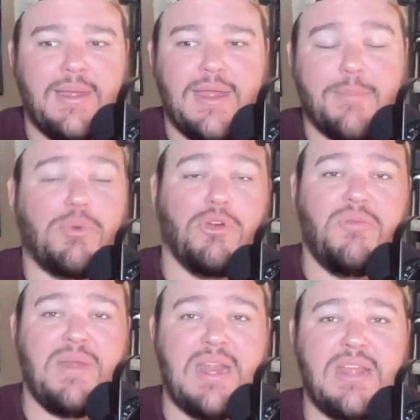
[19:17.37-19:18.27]

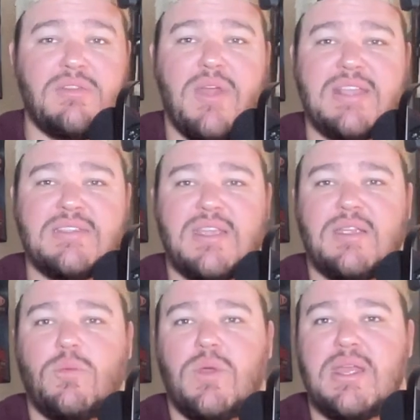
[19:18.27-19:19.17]
improvement in the
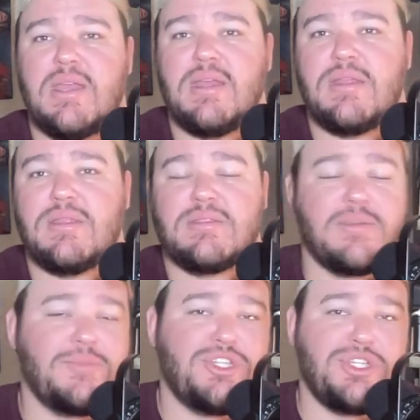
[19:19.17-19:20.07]
racing with
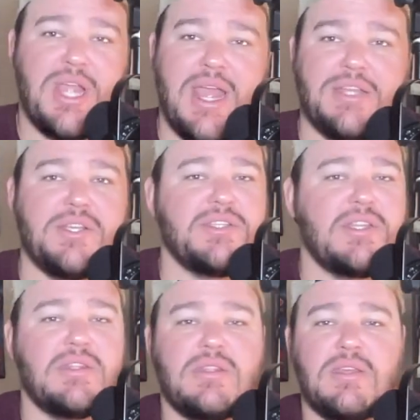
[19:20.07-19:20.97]
some changes
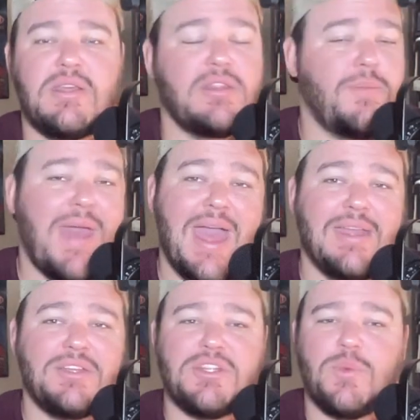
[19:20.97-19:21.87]
in the
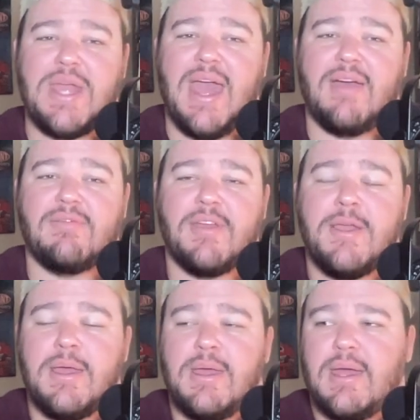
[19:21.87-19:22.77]
package that we have.
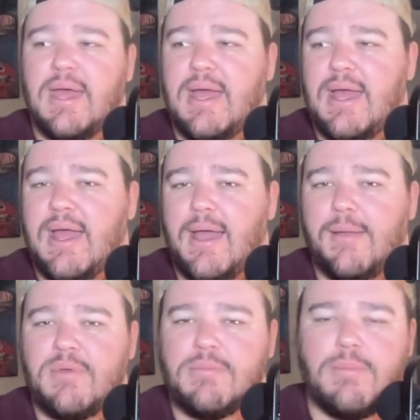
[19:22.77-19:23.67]

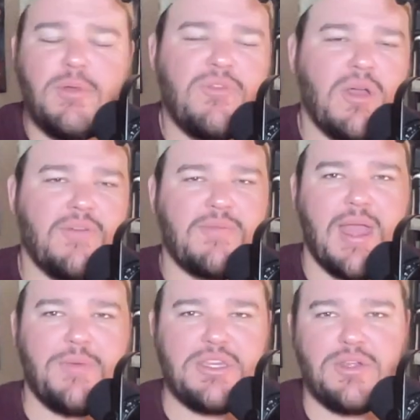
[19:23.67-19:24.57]
But moving on from
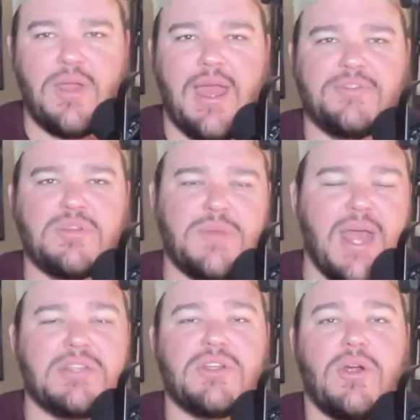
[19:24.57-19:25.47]
that, we do have some
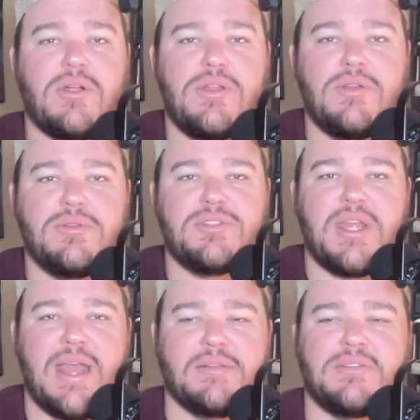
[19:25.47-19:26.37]
NASCAR news
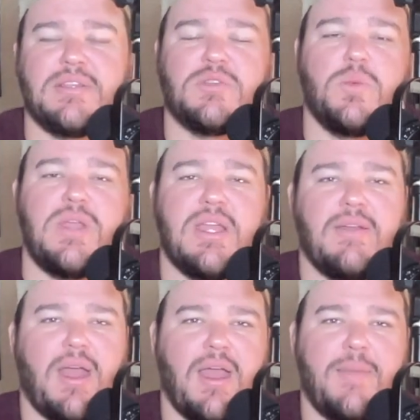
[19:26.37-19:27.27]
announced this week.
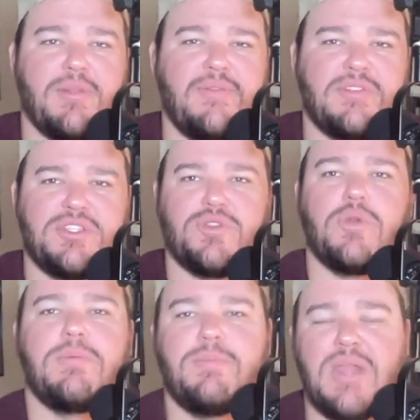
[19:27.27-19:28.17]
I believe is
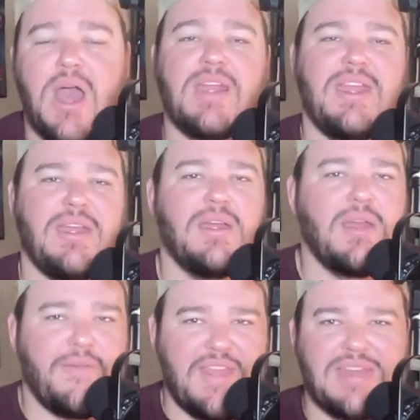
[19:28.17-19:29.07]
Jordan Bianchi
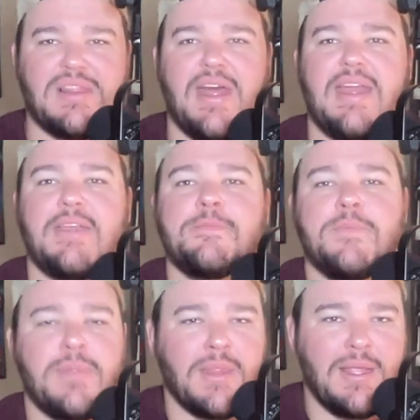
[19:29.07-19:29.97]
of The Athletic,
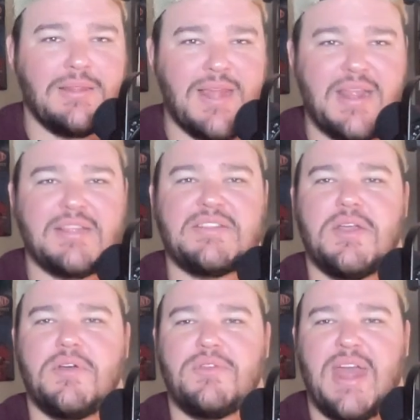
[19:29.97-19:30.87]
letting us
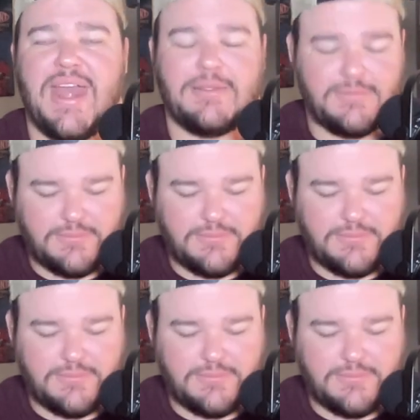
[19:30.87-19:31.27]
know that